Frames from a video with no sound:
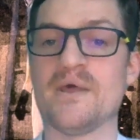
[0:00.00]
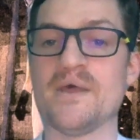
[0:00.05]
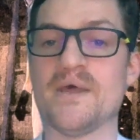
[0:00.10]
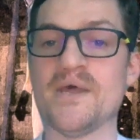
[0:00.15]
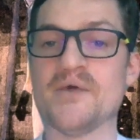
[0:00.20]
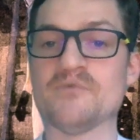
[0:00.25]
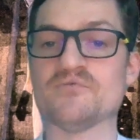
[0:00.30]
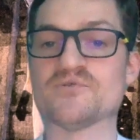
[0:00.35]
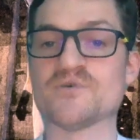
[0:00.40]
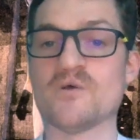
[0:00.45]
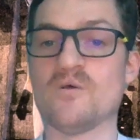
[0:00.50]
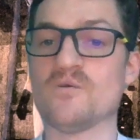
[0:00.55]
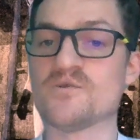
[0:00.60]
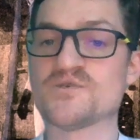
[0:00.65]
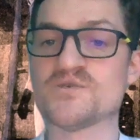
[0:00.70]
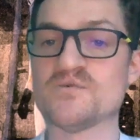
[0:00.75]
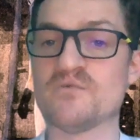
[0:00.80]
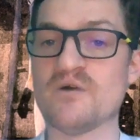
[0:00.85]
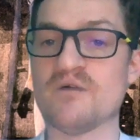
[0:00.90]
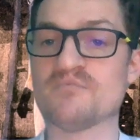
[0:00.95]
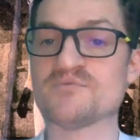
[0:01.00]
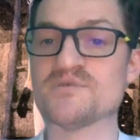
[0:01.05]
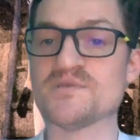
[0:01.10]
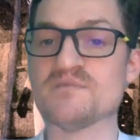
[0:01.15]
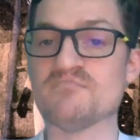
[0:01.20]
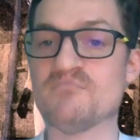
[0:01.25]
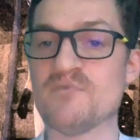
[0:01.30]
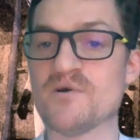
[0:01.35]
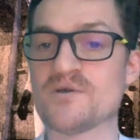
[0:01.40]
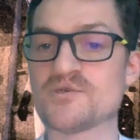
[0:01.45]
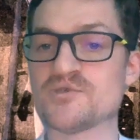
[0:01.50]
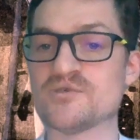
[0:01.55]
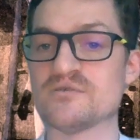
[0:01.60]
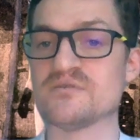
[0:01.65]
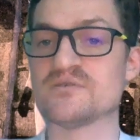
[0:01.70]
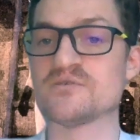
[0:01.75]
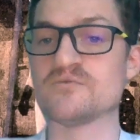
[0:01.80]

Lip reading: it was also up to the merchant